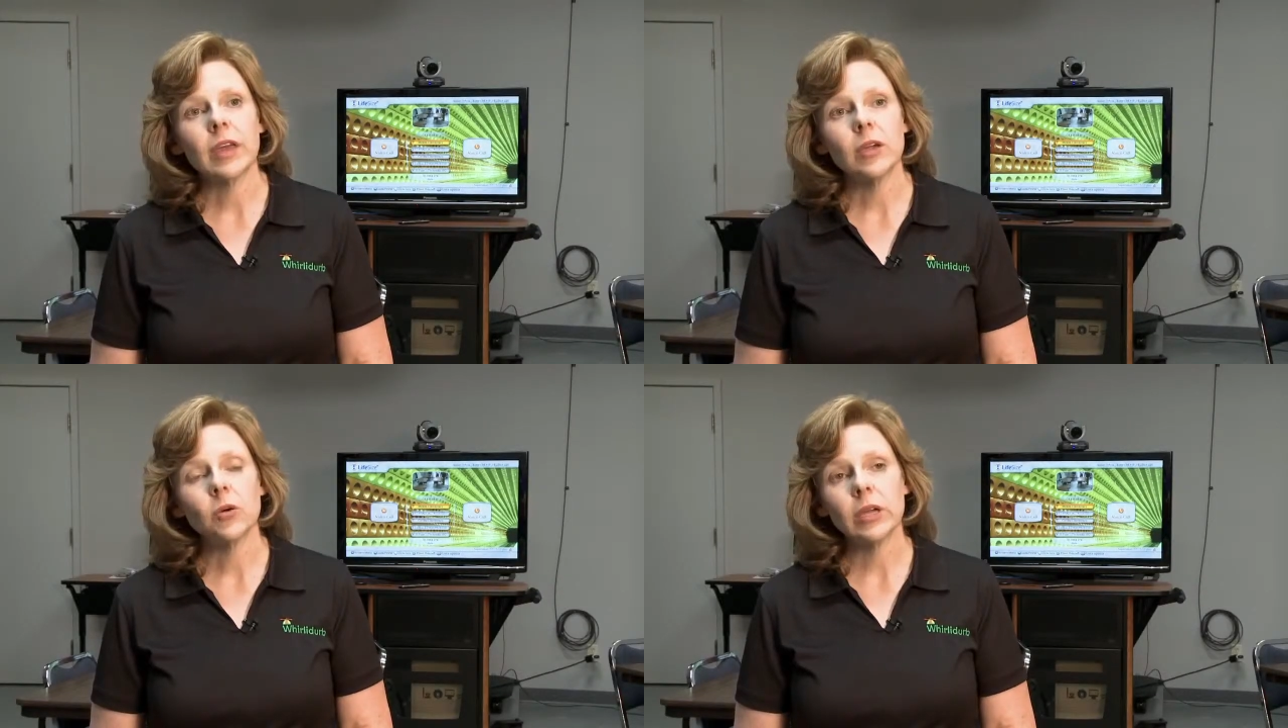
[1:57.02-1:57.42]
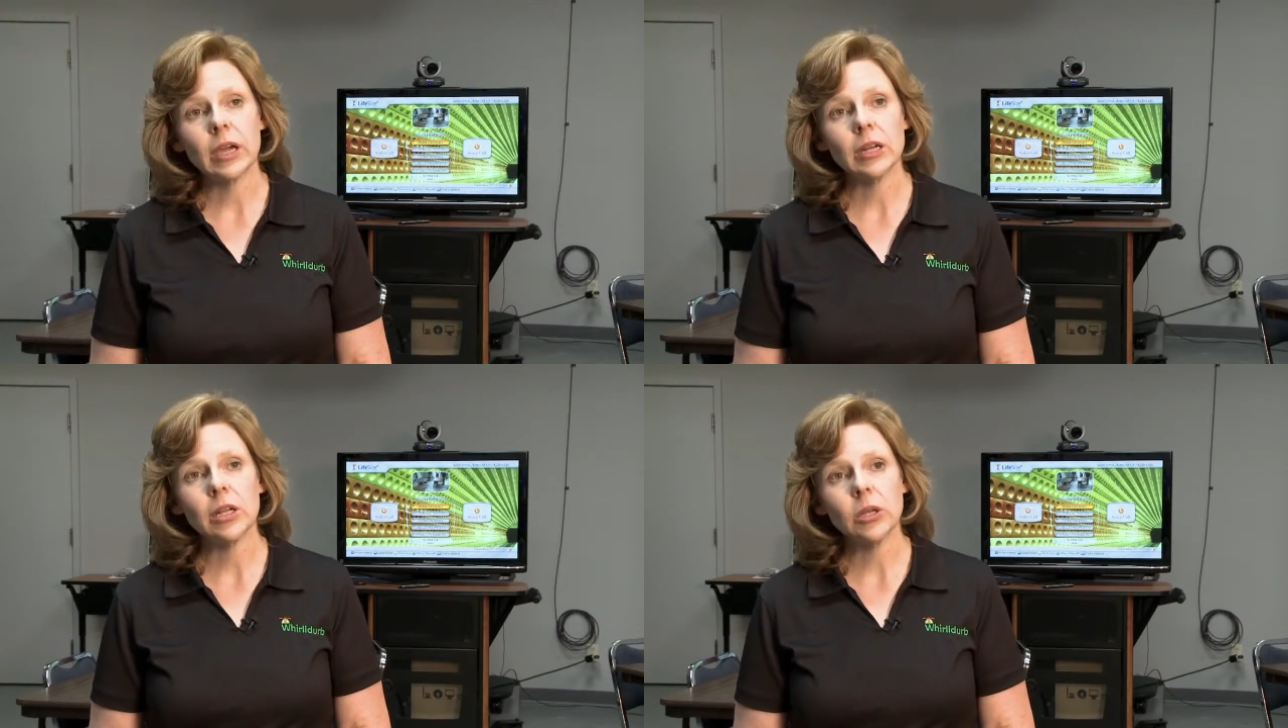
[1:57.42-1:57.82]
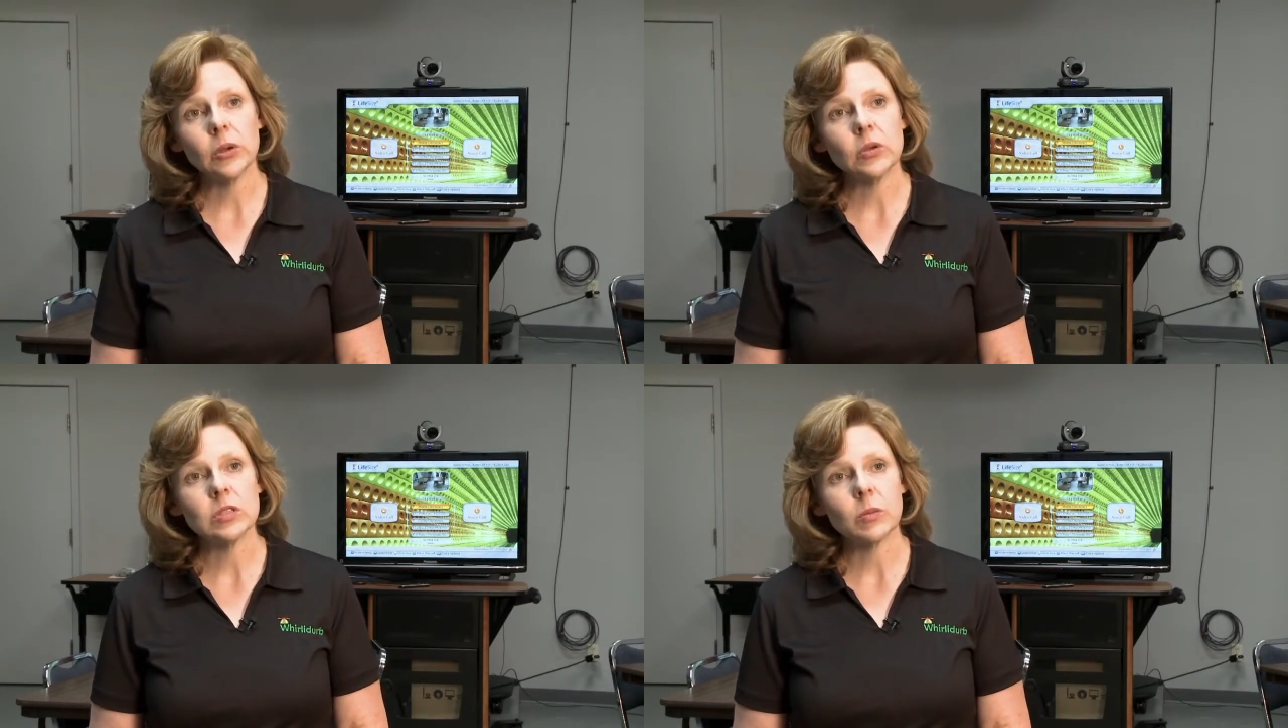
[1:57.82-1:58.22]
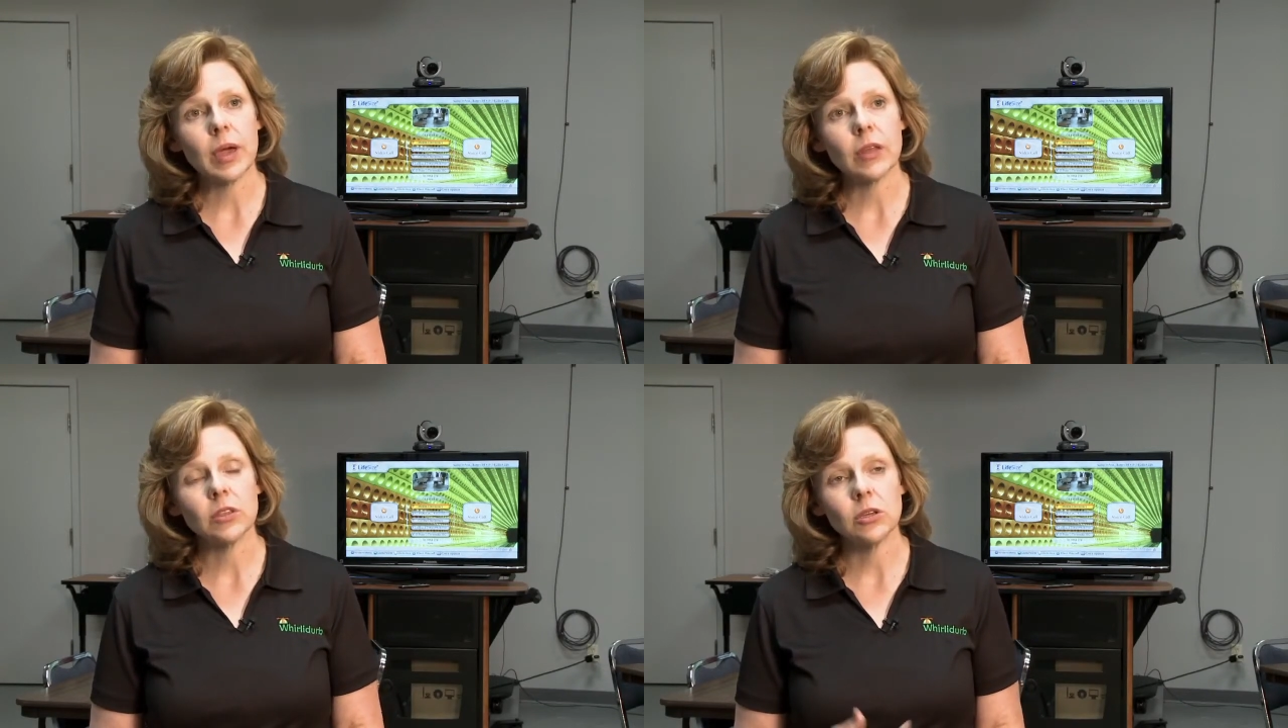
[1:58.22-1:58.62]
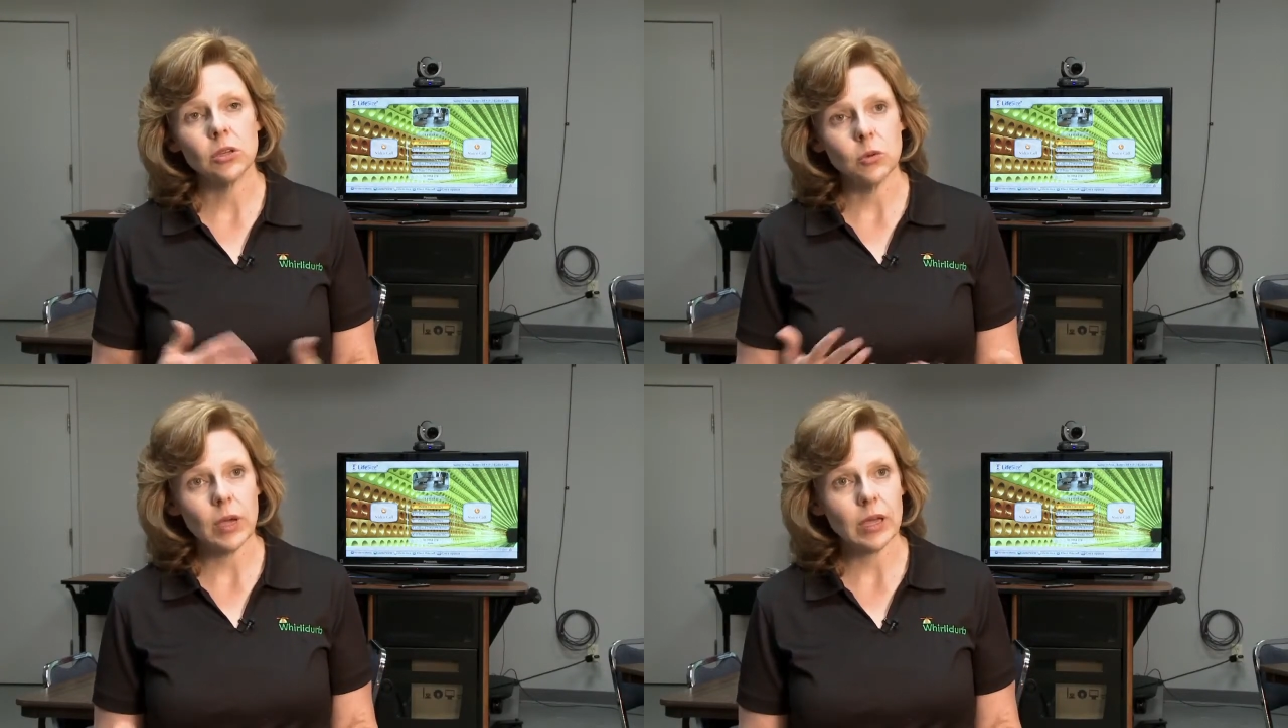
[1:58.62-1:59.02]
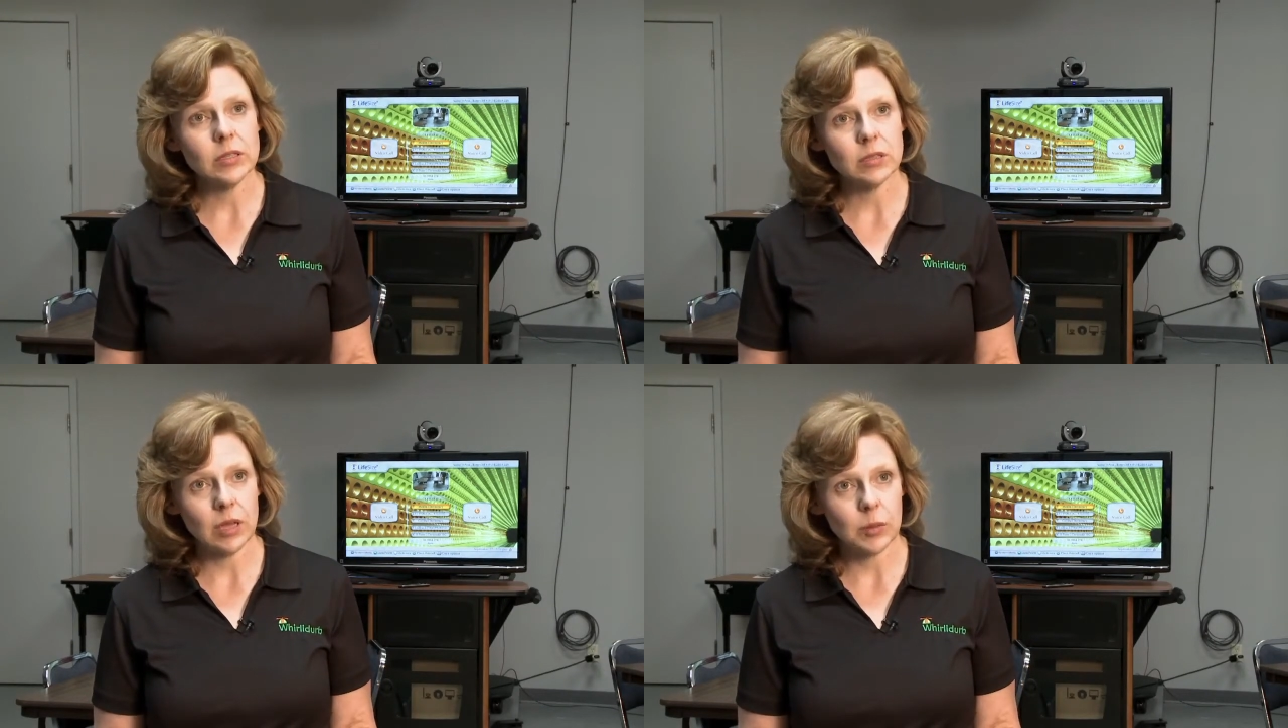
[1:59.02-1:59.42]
they created clues about the U.S.